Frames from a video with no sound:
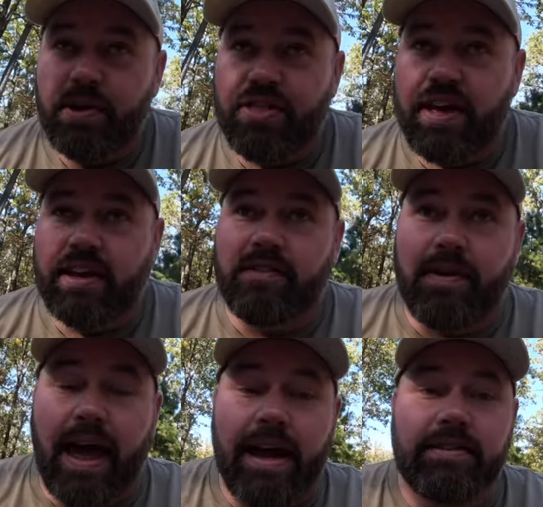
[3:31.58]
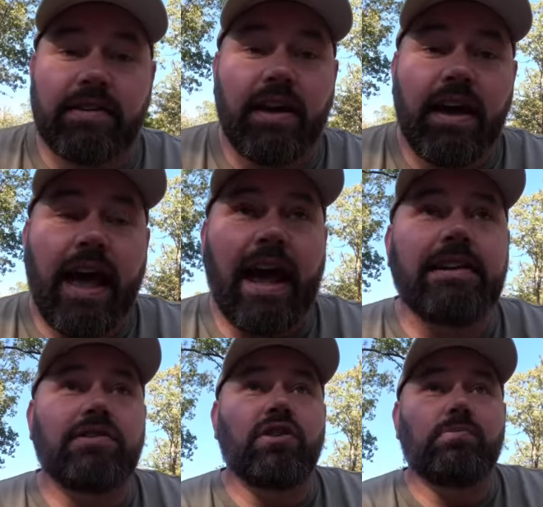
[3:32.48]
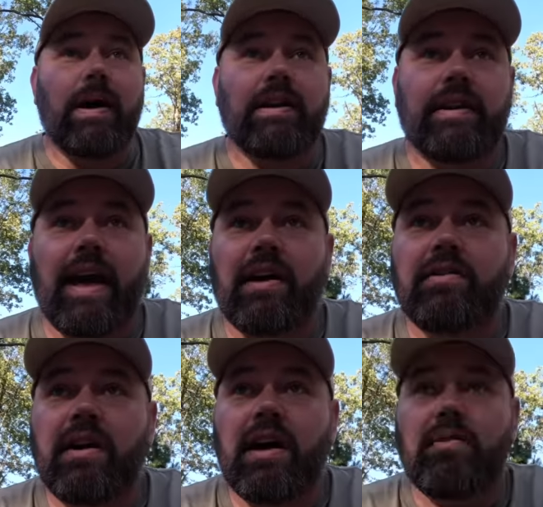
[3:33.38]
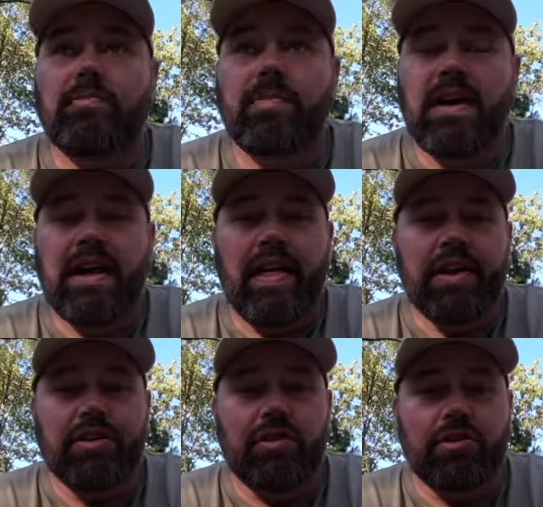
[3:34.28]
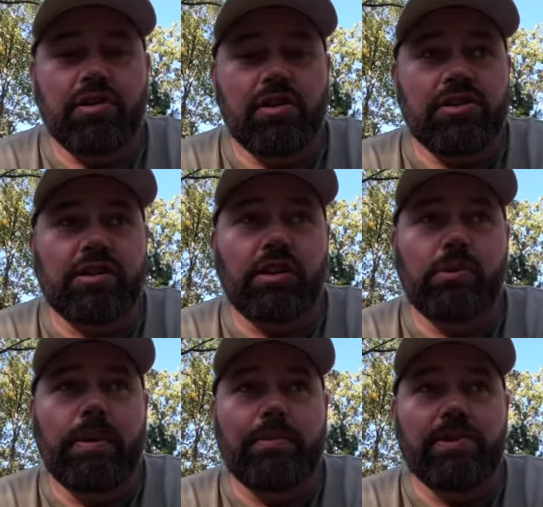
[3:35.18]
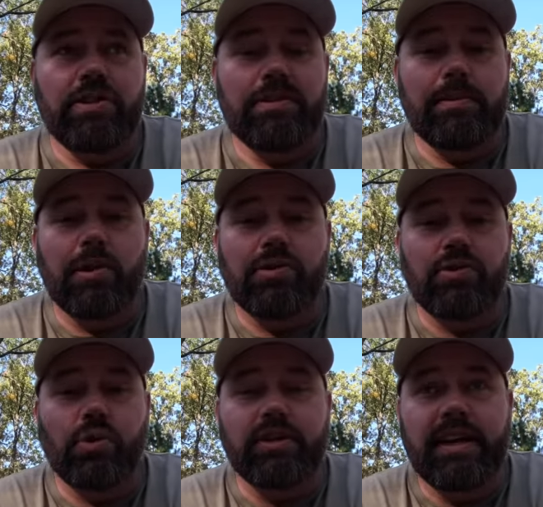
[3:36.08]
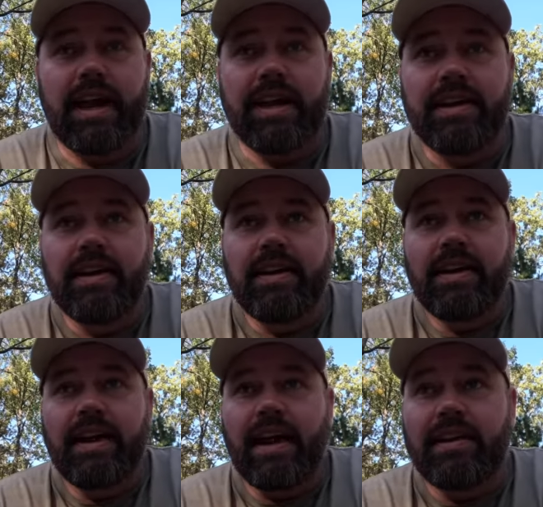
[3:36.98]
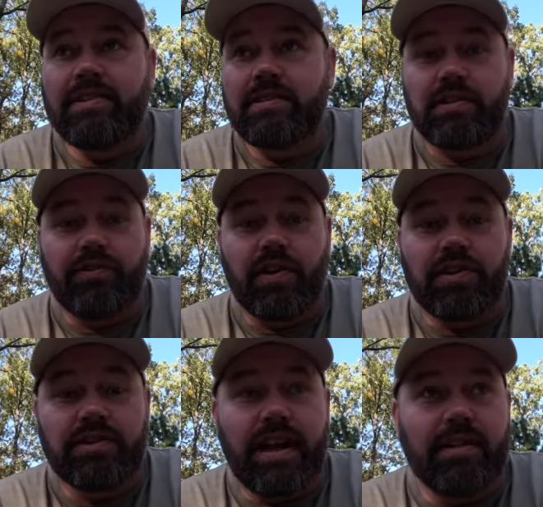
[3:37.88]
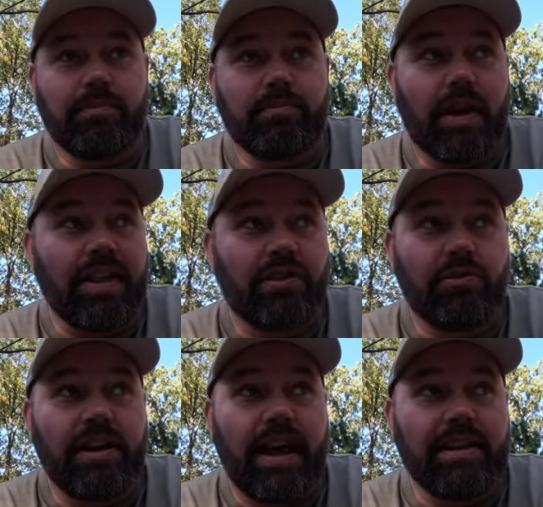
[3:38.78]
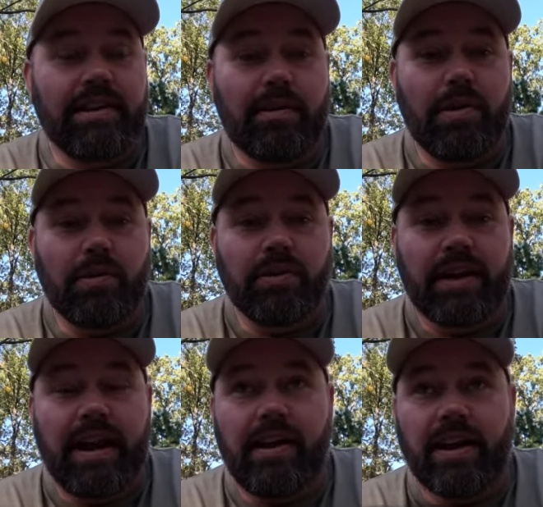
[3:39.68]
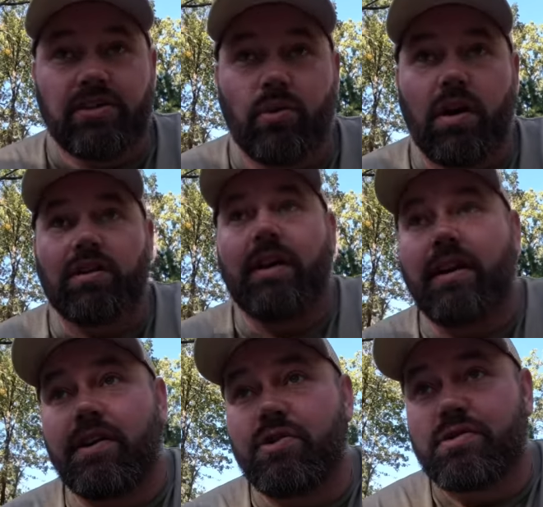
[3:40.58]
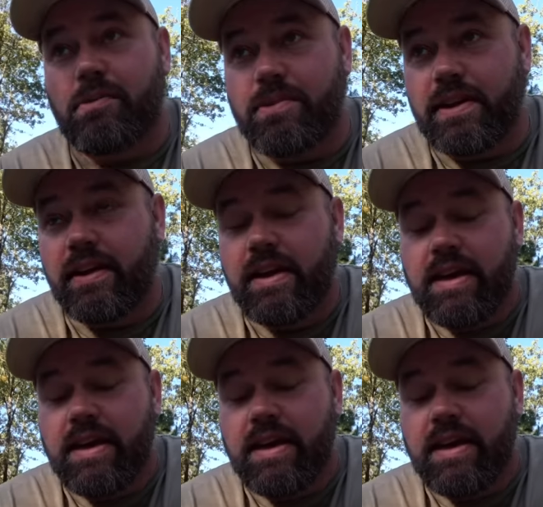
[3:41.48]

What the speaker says: be thinking of Hayden's doing better now. I think her throat's hurting just a little bit, but she's able to go to school today. And this is the first day in, I think, 3 days I've been able to get out and actually walk around and do something.